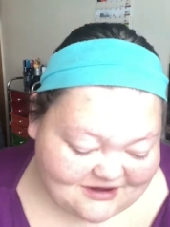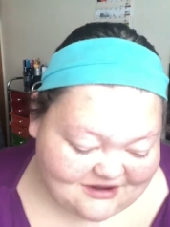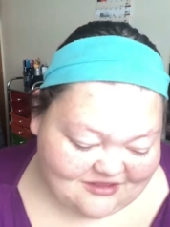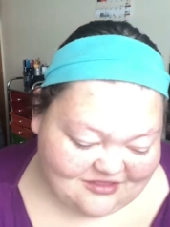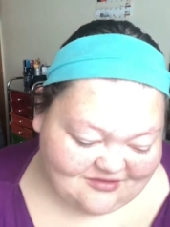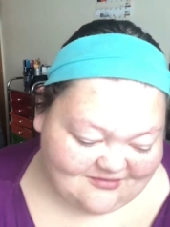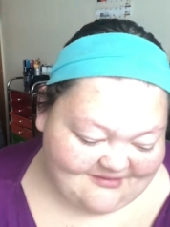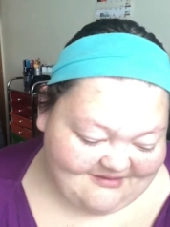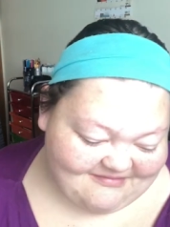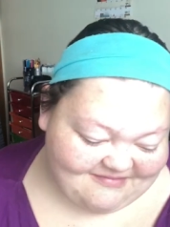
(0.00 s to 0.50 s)
to know
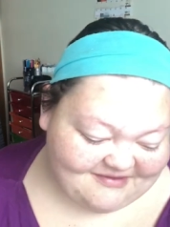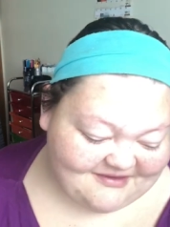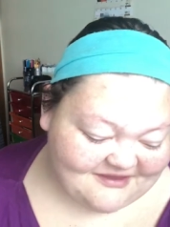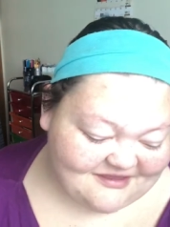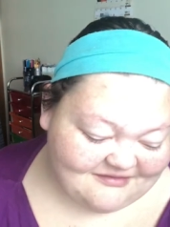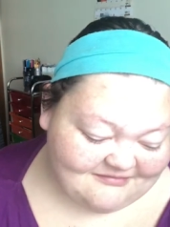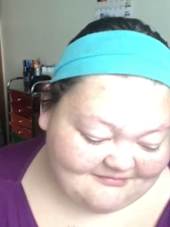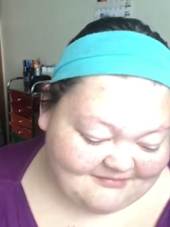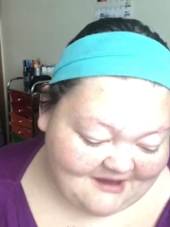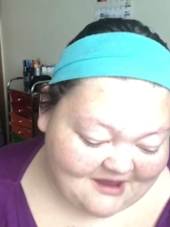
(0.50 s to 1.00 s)
the
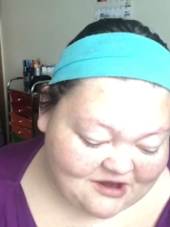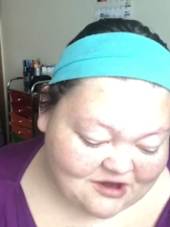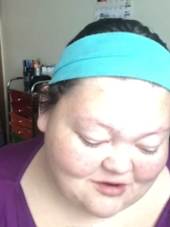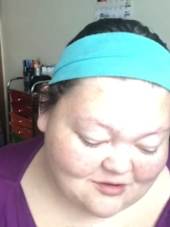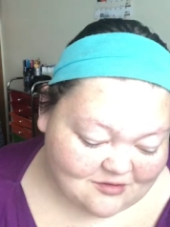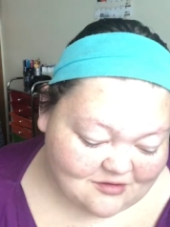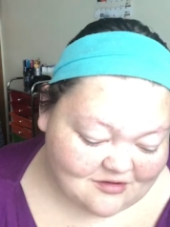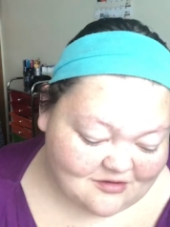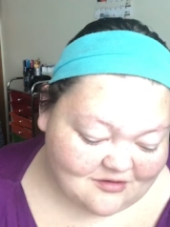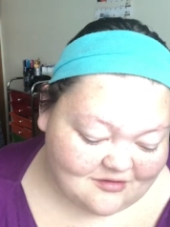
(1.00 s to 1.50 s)
website,
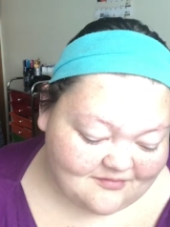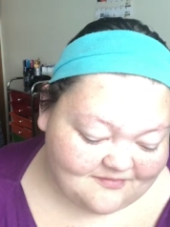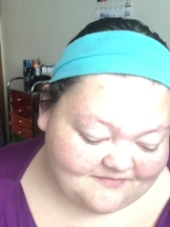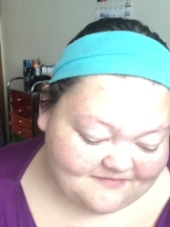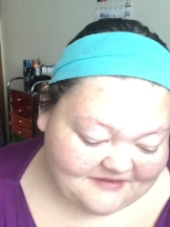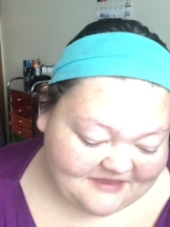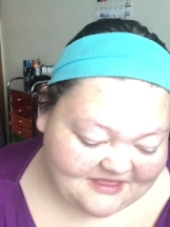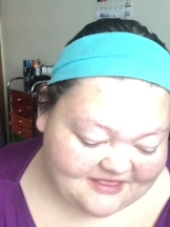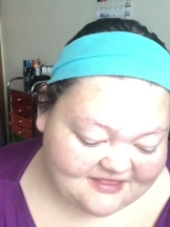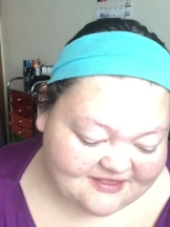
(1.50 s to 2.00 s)

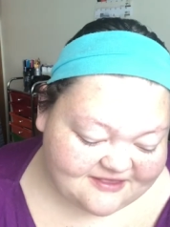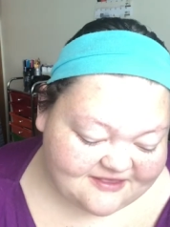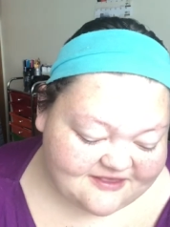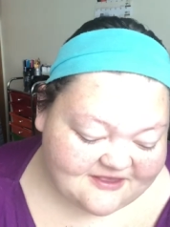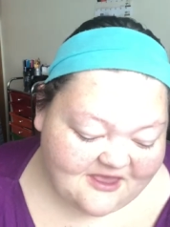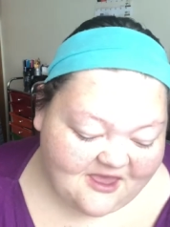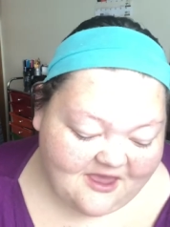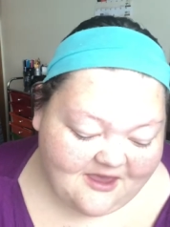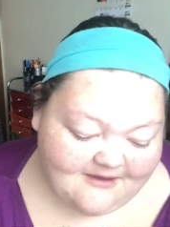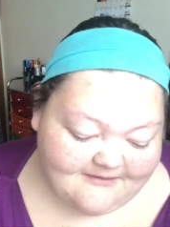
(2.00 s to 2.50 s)

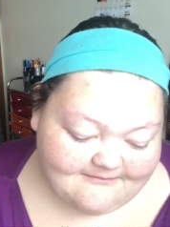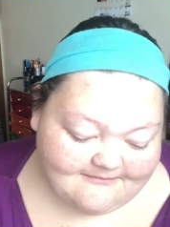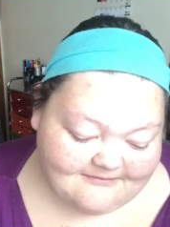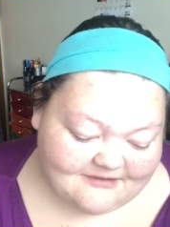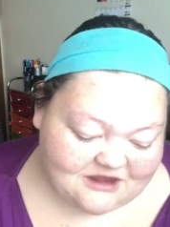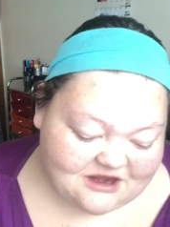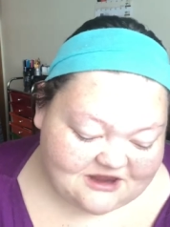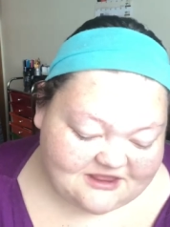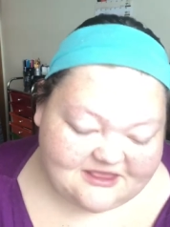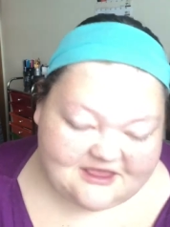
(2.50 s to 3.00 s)

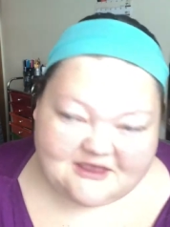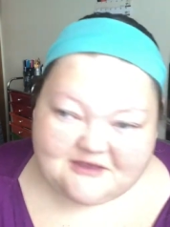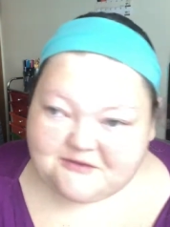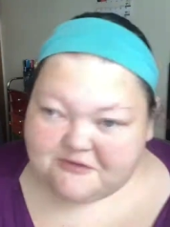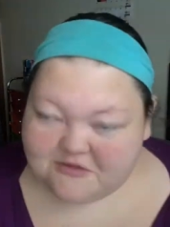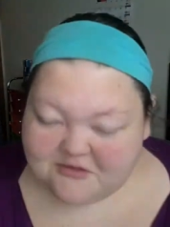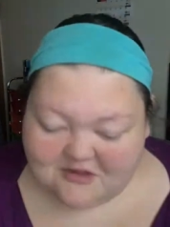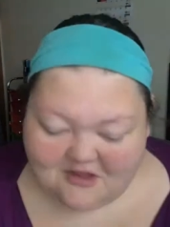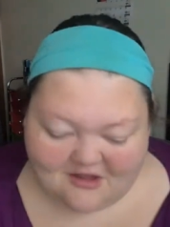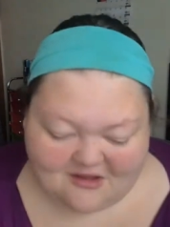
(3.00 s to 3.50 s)

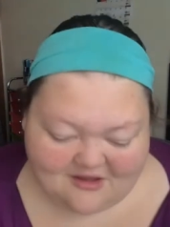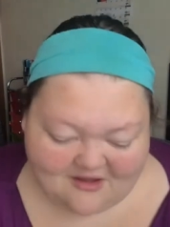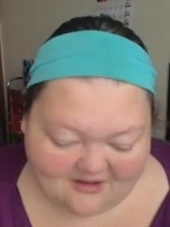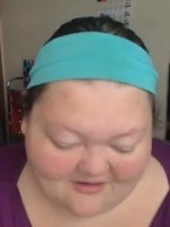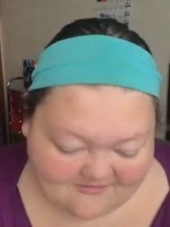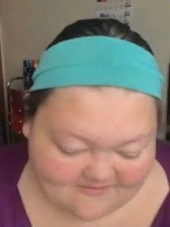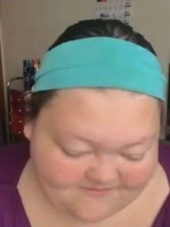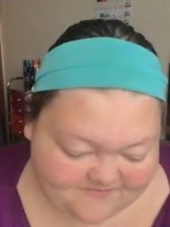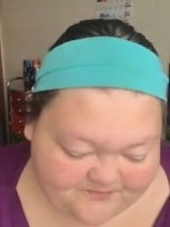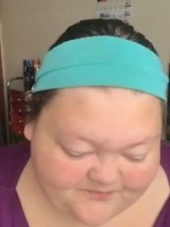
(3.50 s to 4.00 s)

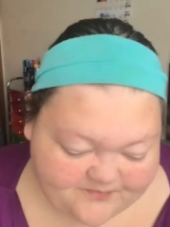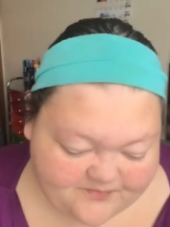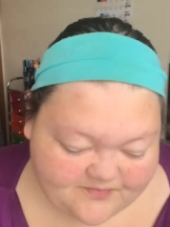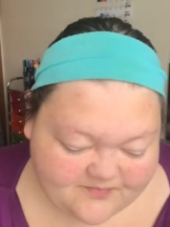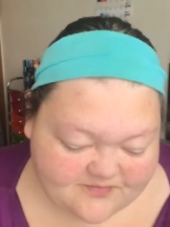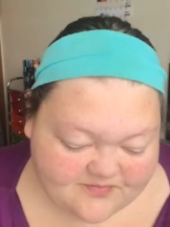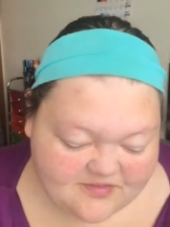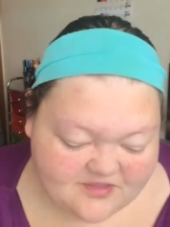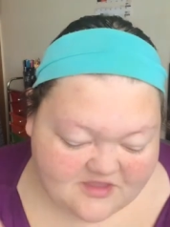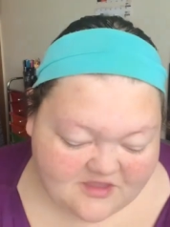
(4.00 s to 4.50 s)
binauralbeatsmeditation.com.
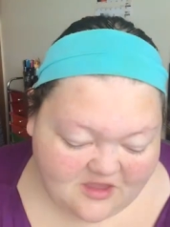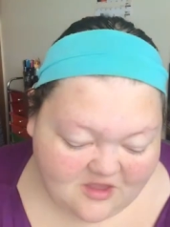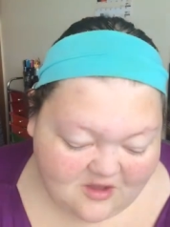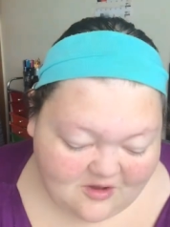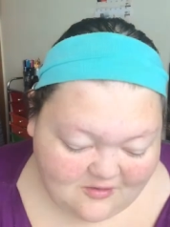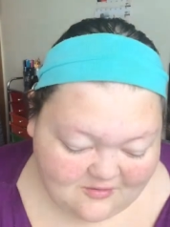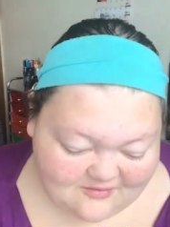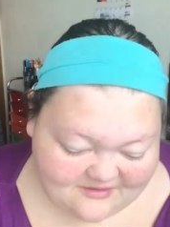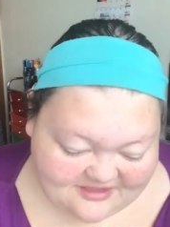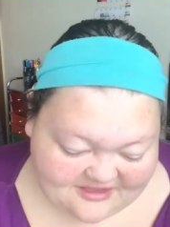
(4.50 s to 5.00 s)

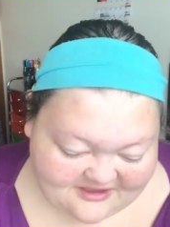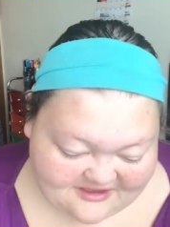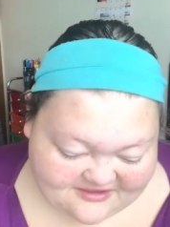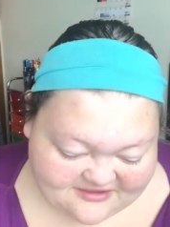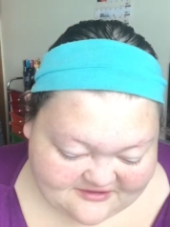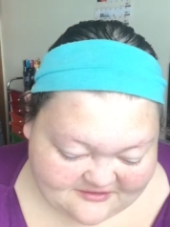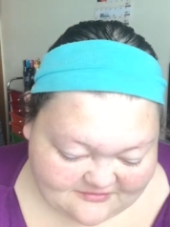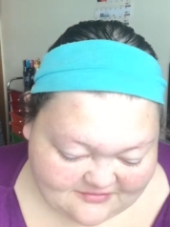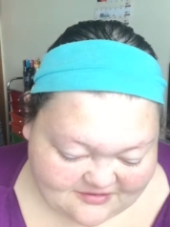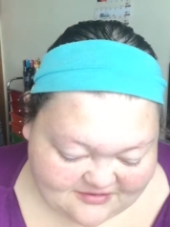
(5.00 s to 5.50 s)
We
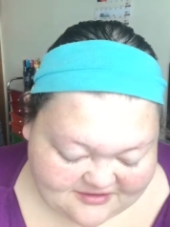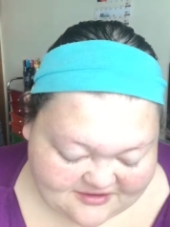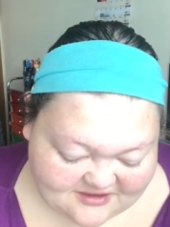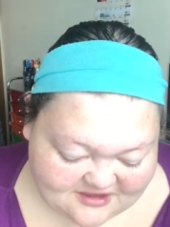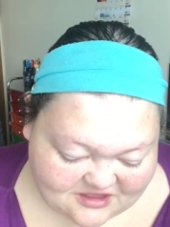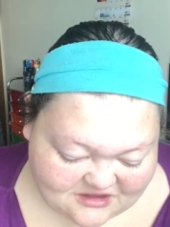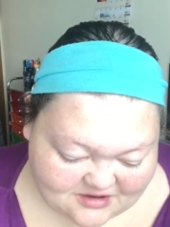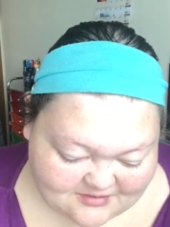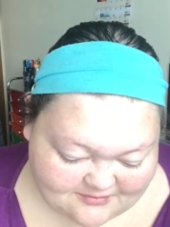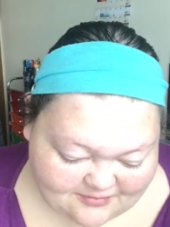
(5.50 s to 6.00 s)
test our
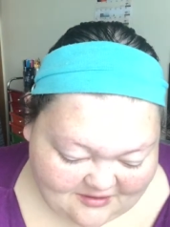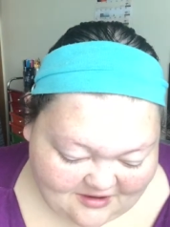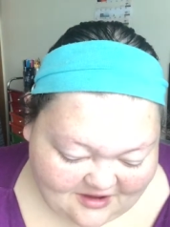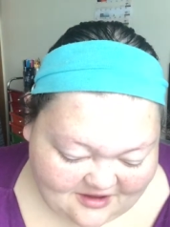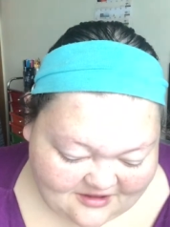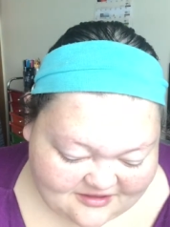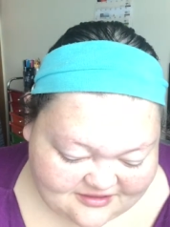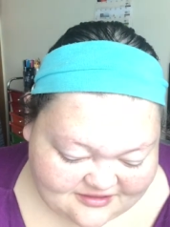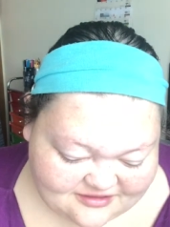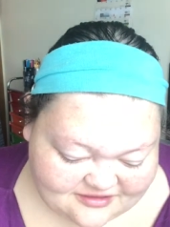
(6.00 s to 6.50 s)
music on a
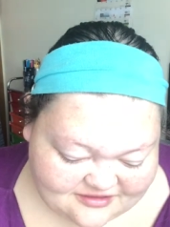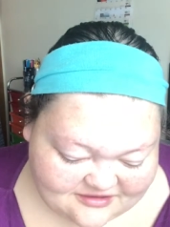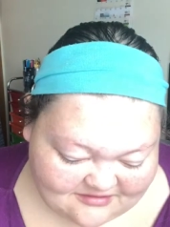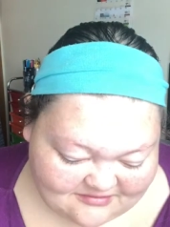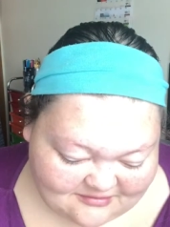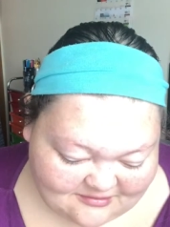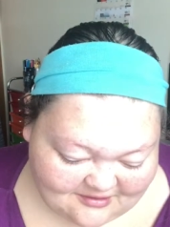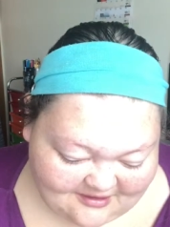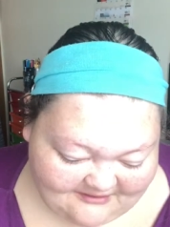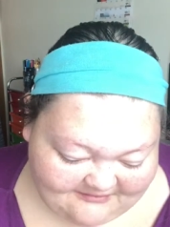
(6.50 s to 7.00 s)
broad
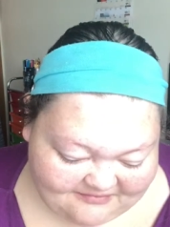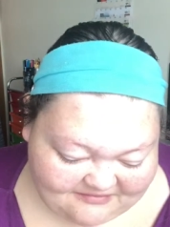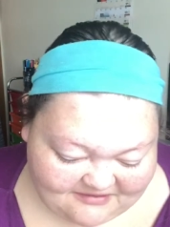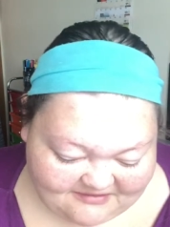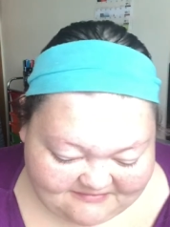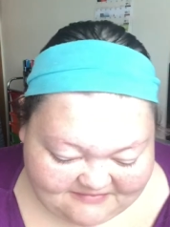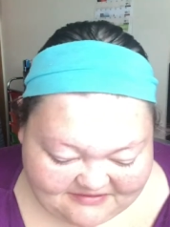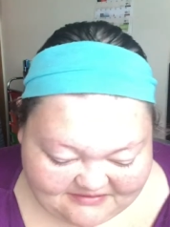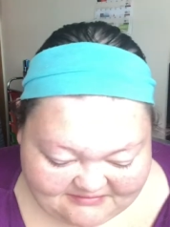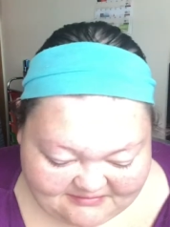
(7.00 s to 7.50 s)
demographic
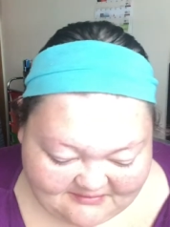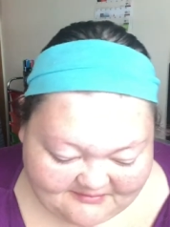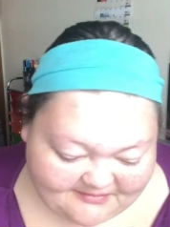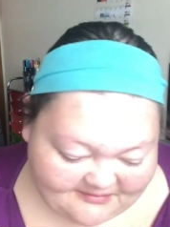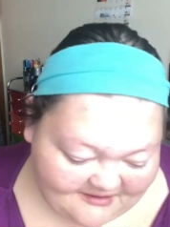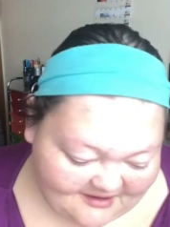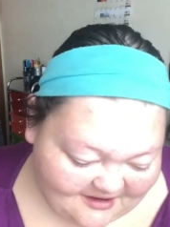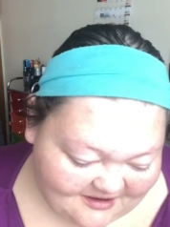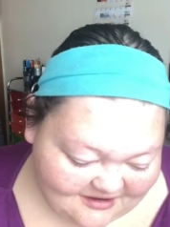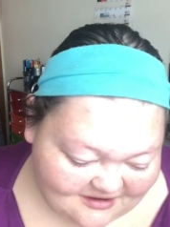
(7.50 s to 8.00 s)
of people
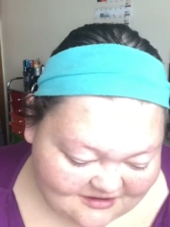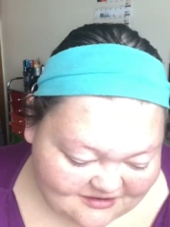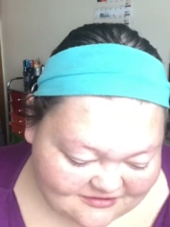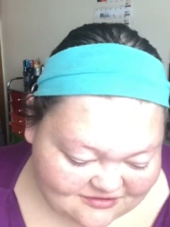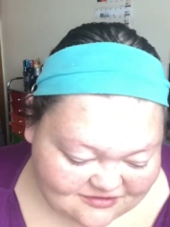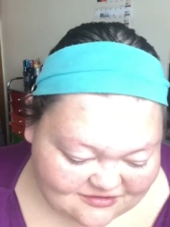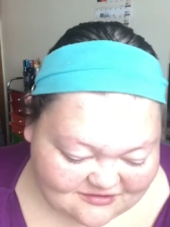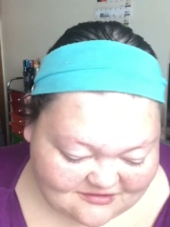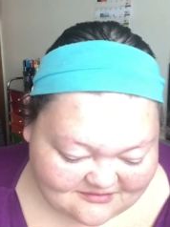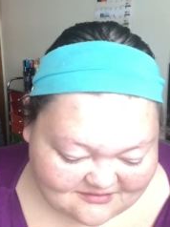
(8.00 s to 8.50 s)
prior
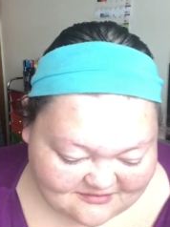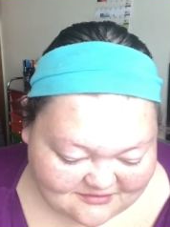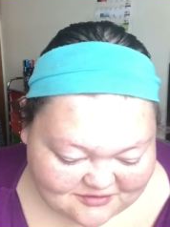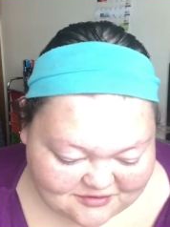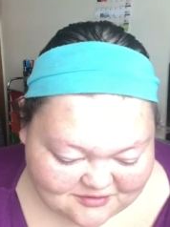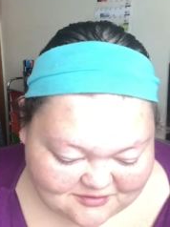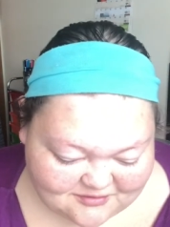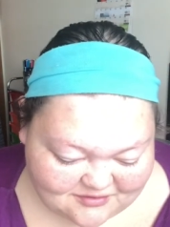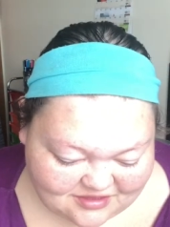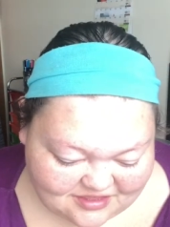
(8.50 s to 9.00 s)
to
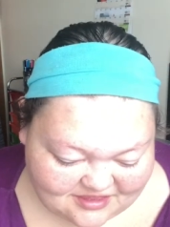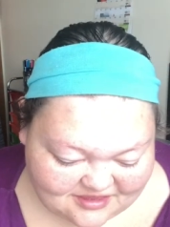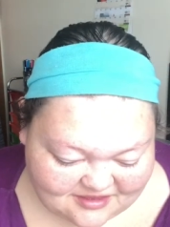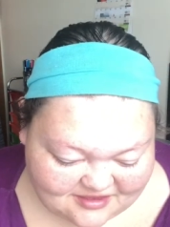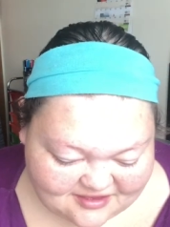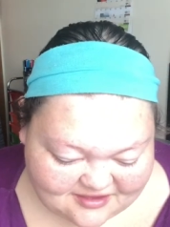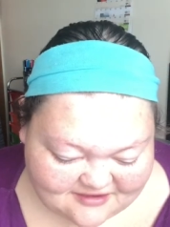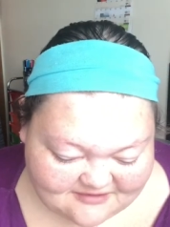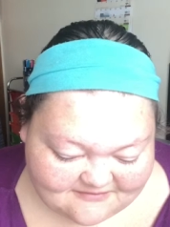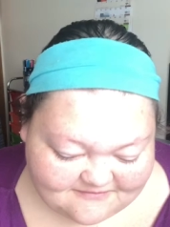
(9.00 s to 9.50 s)
commercial
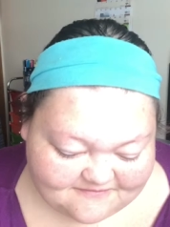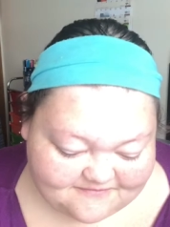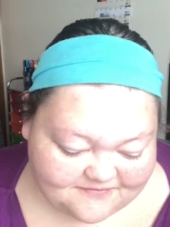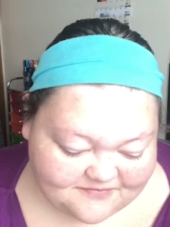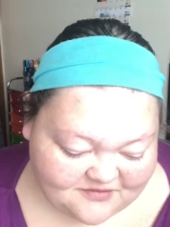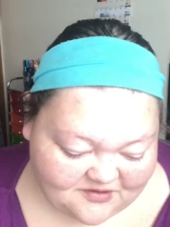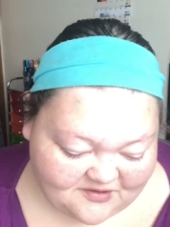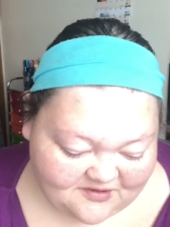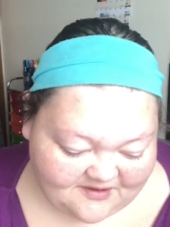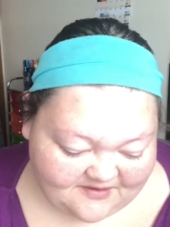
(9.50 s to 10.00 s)
release.
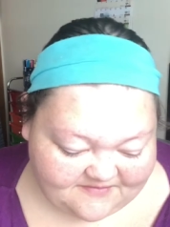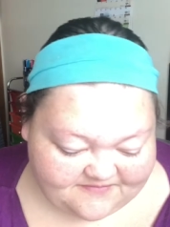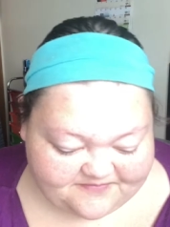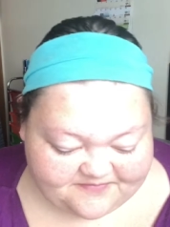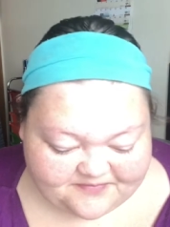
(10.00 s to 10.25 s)
Okay,